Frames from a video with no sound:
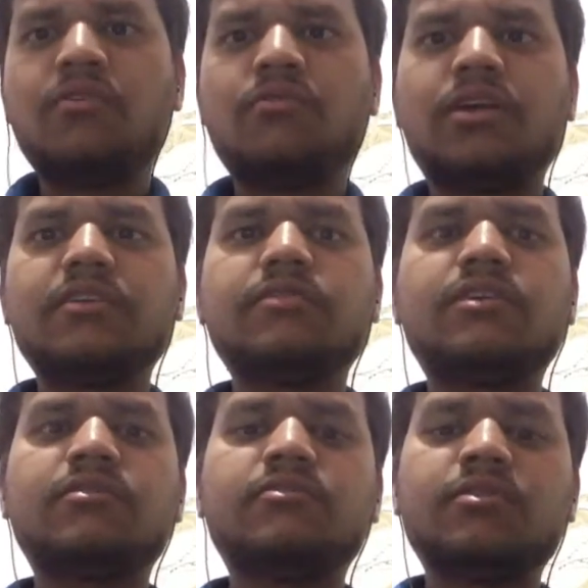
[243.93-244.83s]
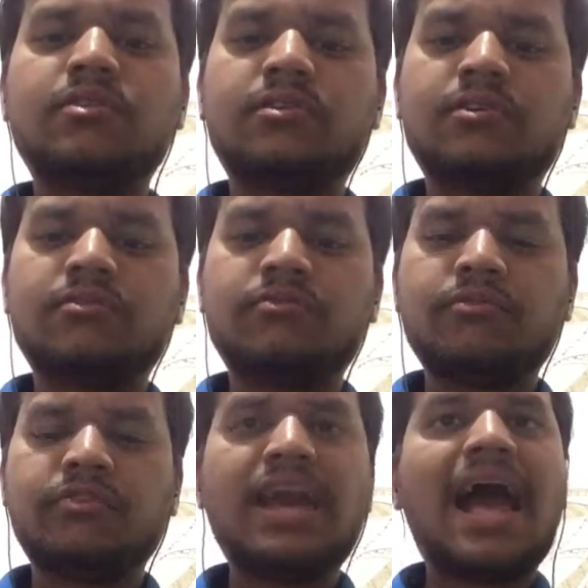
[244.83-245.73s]

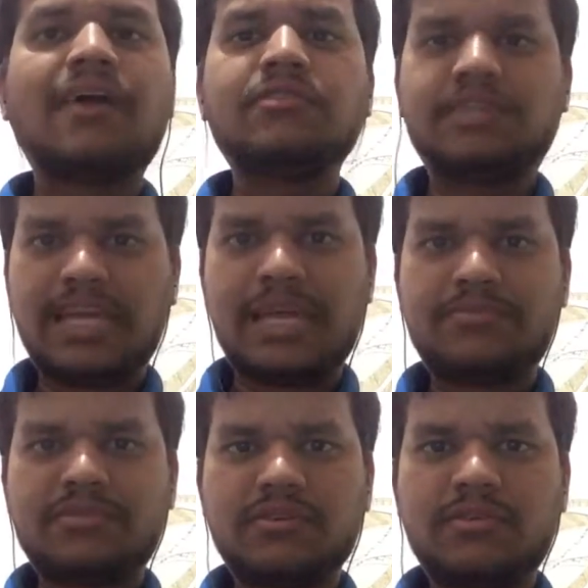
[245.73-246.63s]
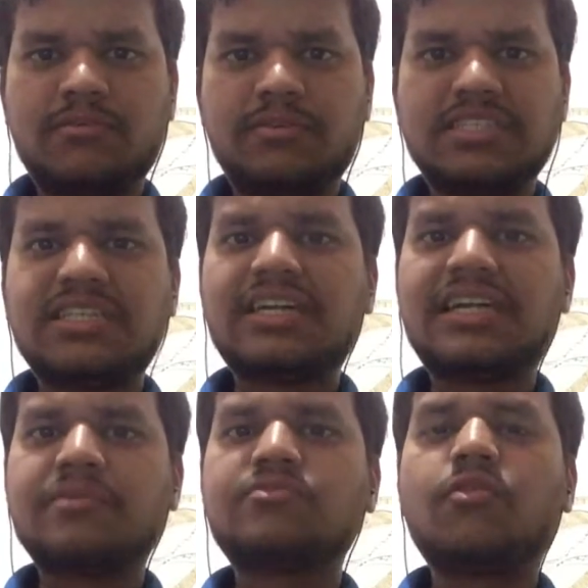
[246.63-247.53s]
we have the tapes, measuring
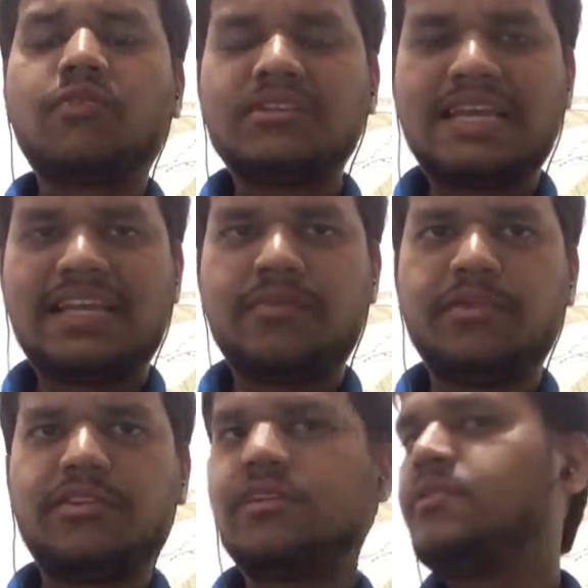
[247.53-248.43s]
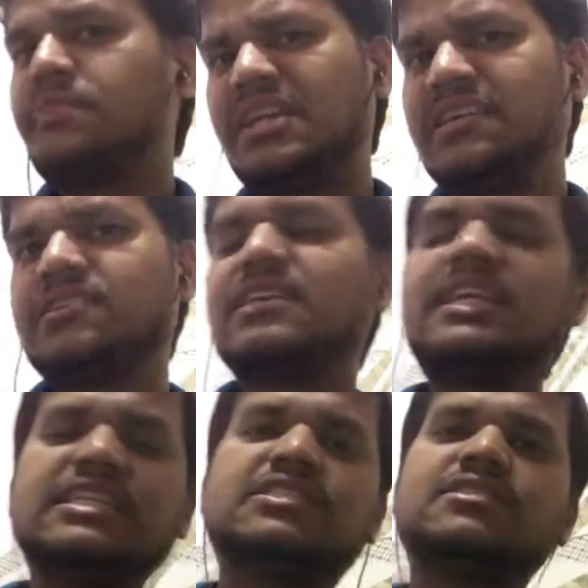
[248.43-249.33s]
tapes for 1 centimeter in meters
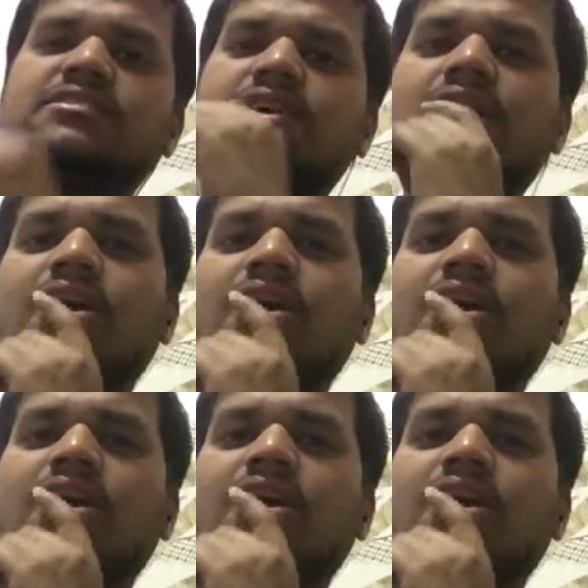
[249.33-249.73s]
and inches?